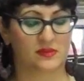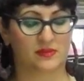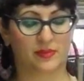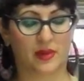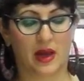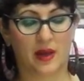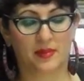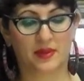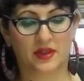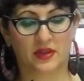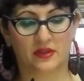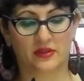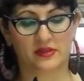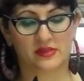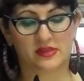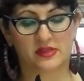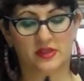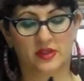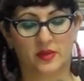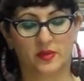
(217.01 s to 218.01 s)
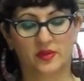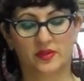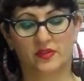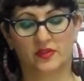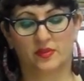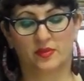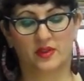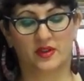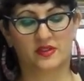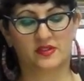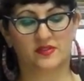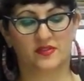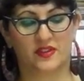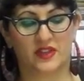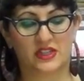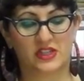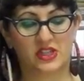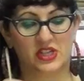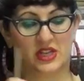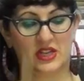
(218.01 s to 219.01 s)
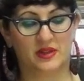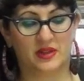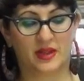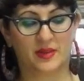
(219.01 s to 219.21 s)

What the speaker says: barbecue skewers from those veggie